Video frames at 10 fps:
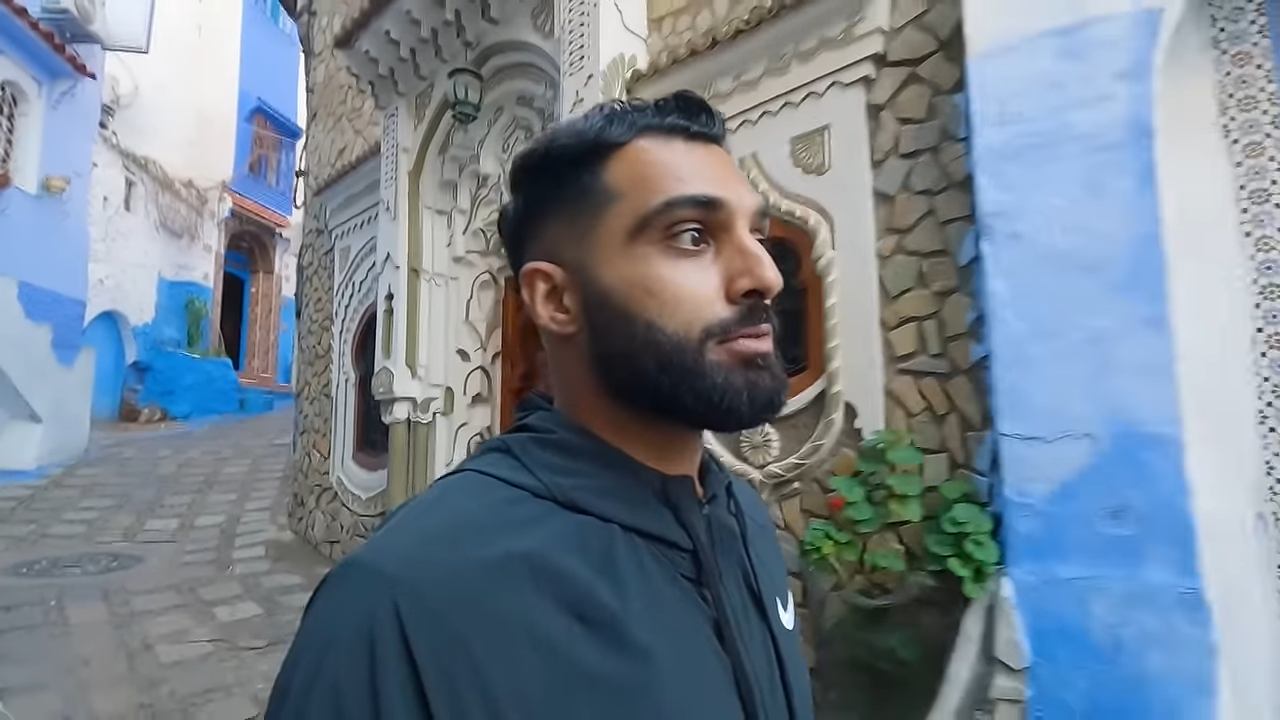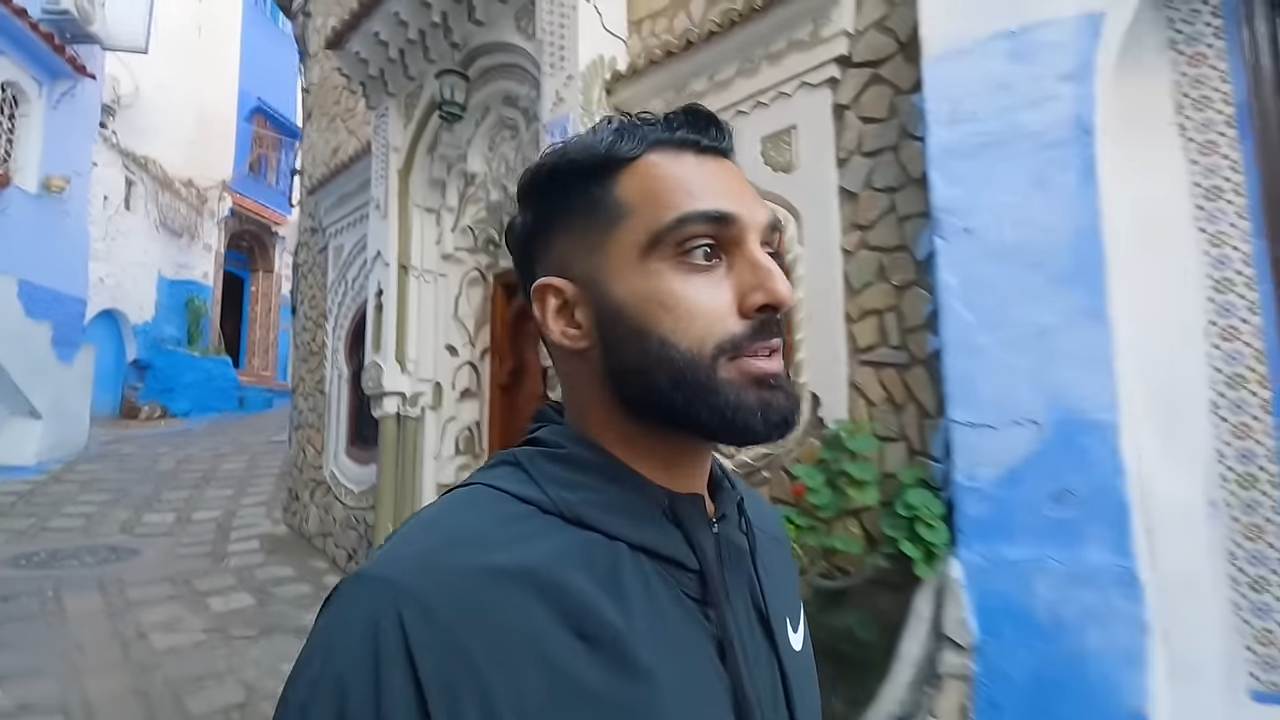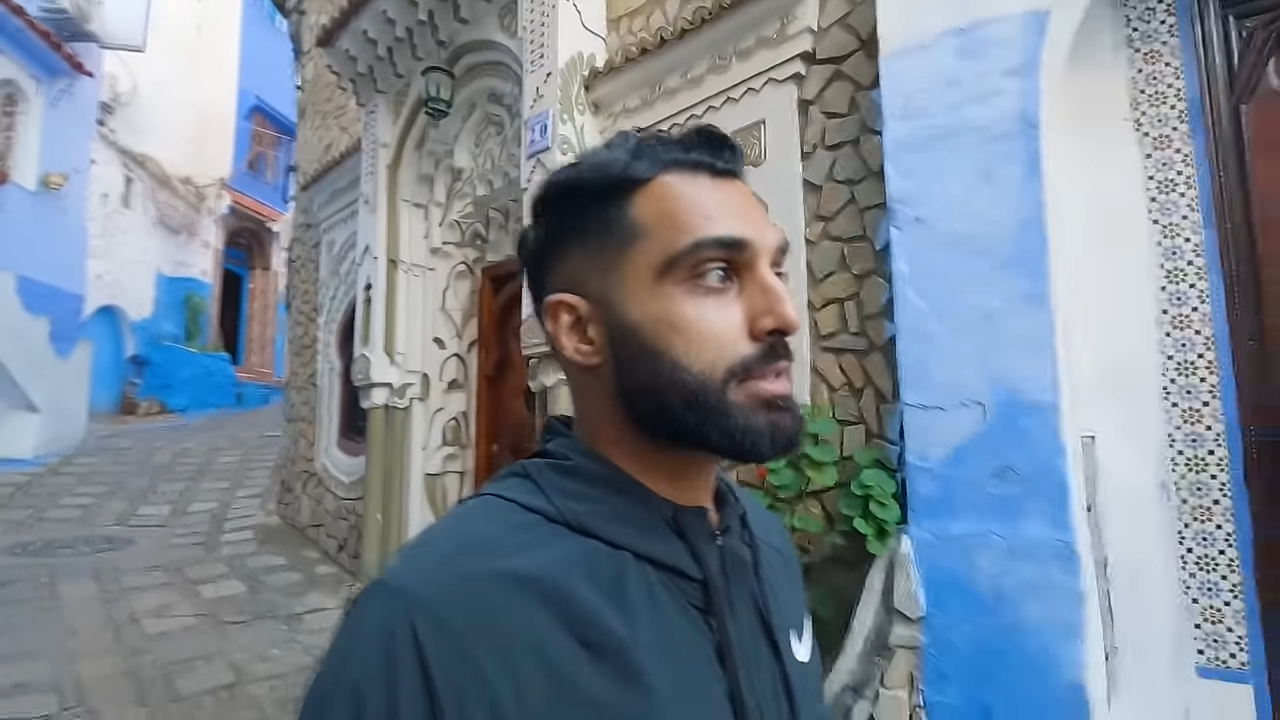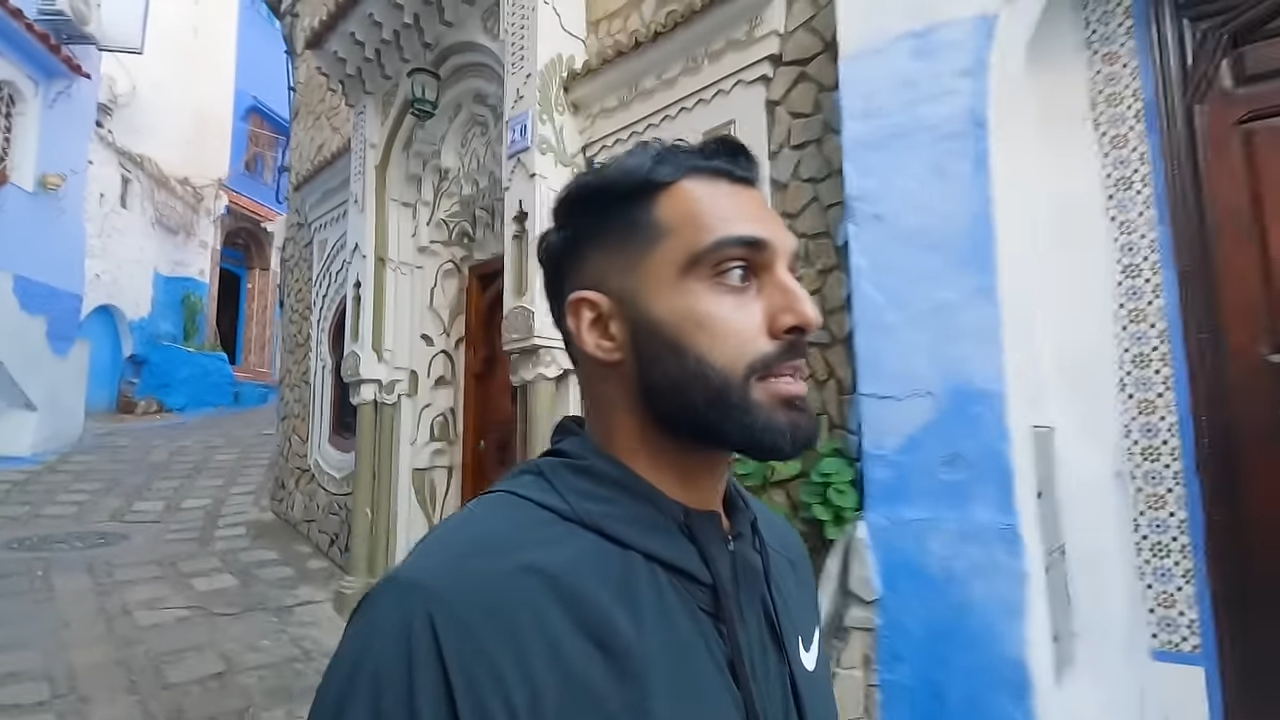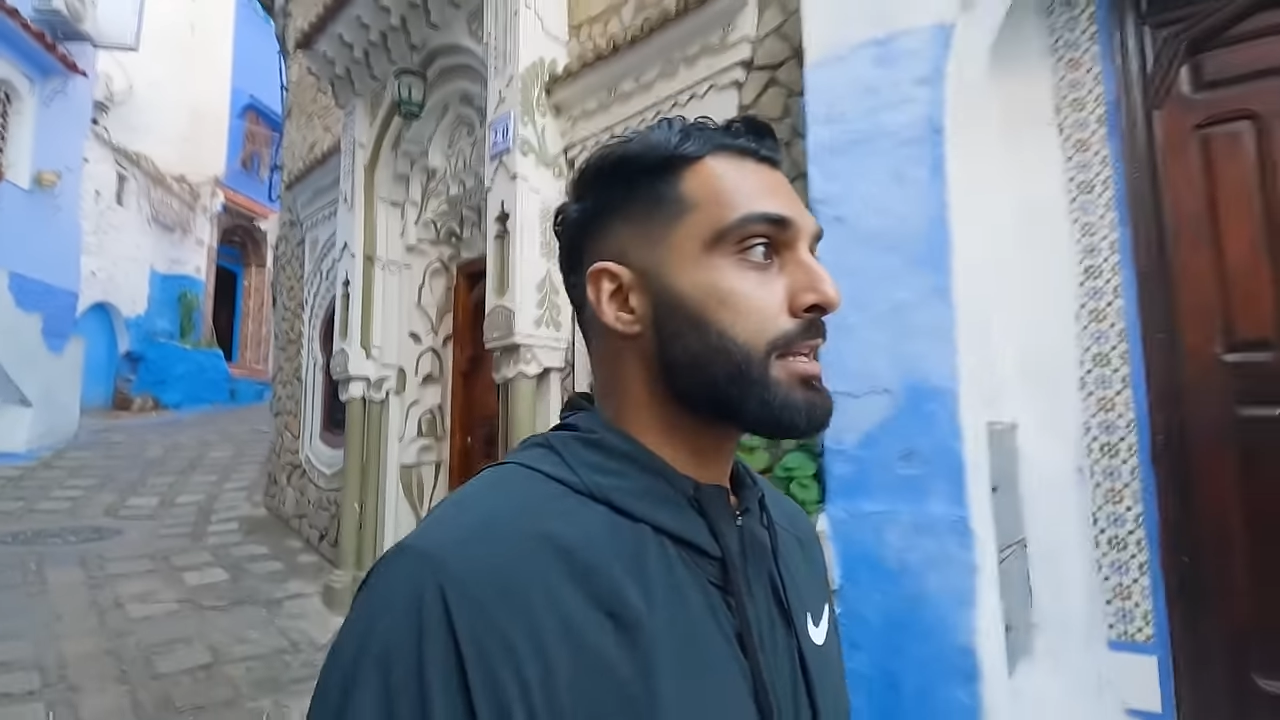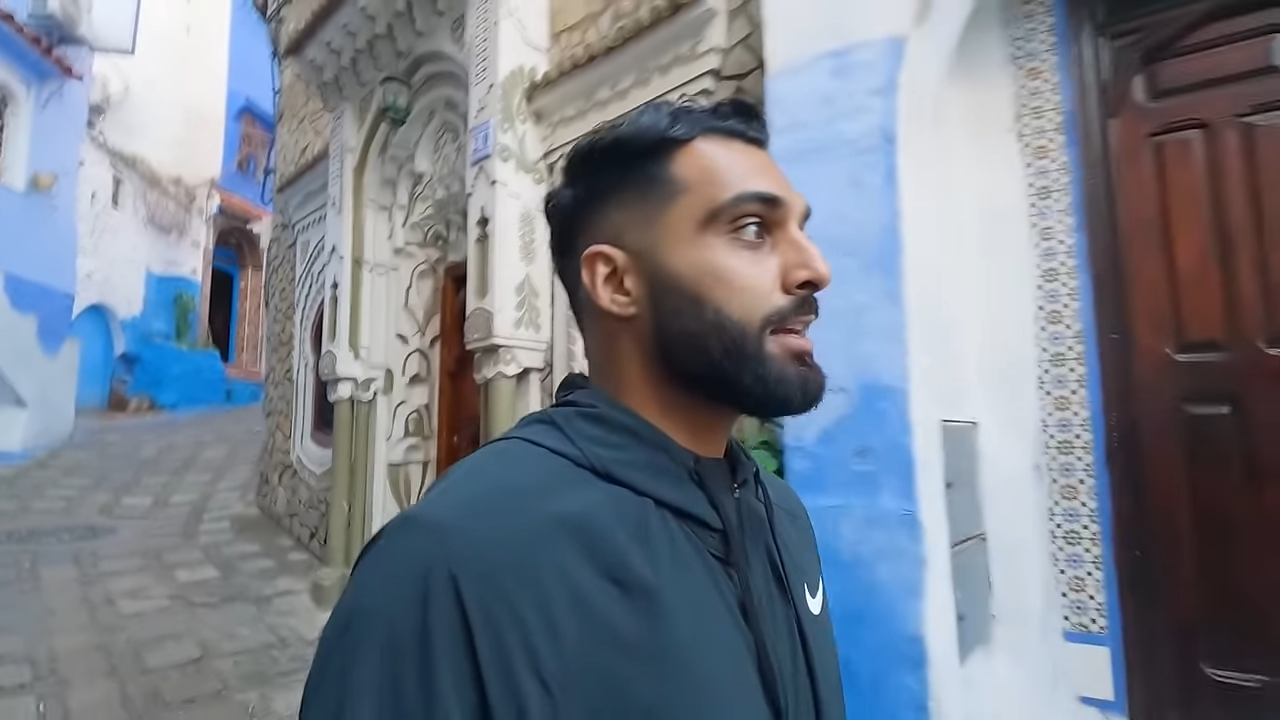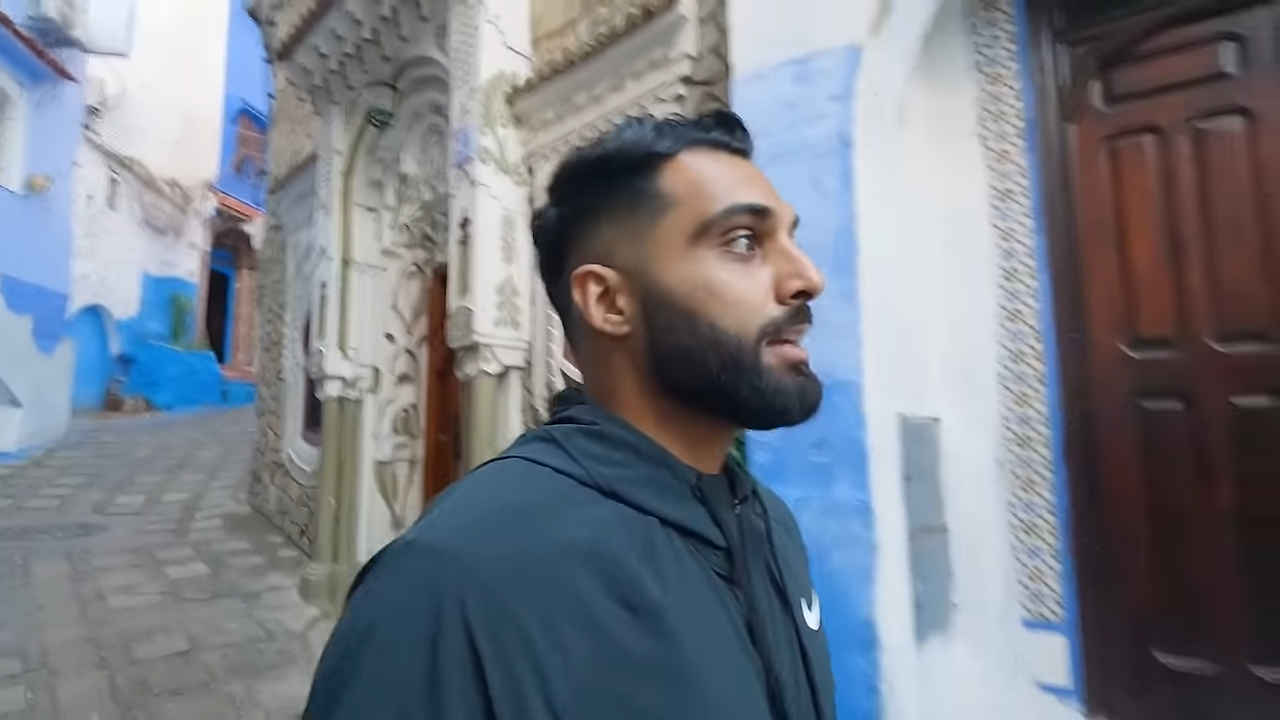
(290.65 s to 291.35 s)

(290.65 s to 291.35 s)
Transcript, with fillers: you visit,